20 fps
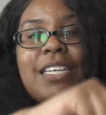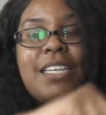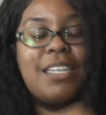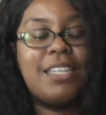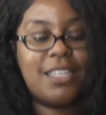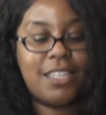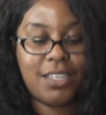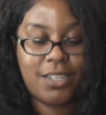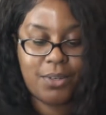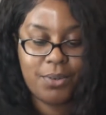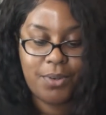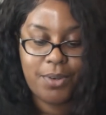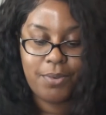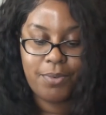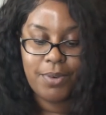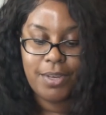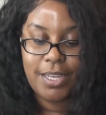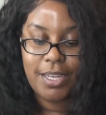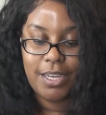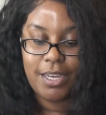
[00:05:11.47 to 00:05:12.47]

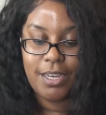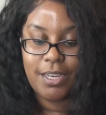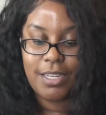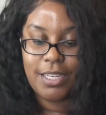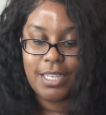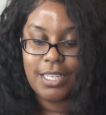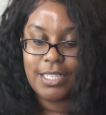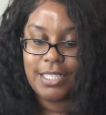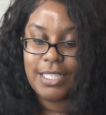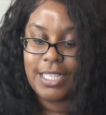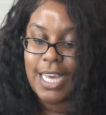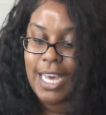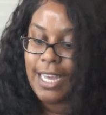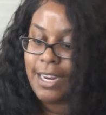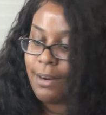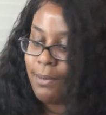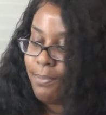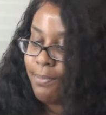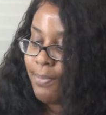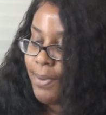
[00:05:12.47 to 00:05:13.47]
with a
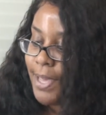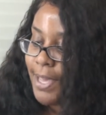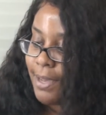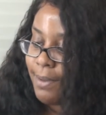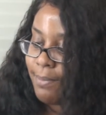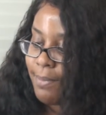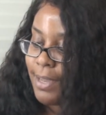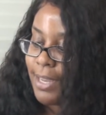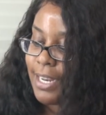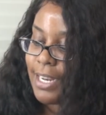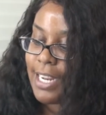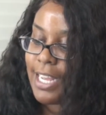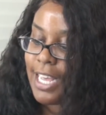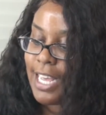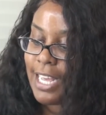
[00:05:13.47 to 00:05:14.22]
side of pigment.